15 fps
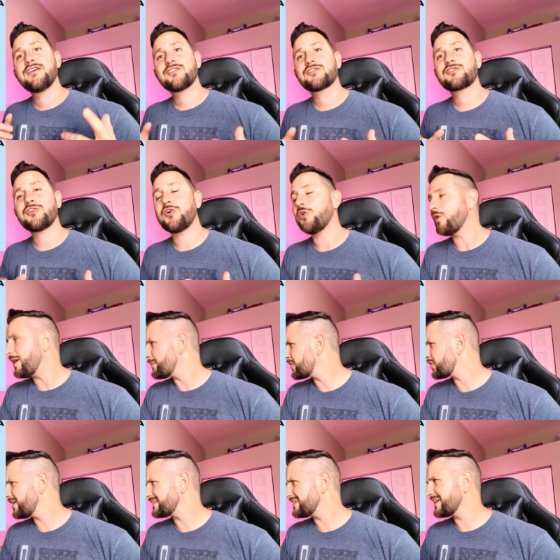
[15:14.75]
So I'm
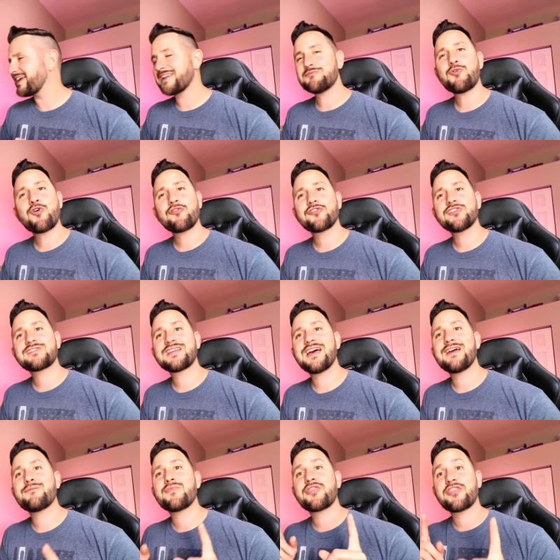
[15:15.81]
not gonna take any more of your time.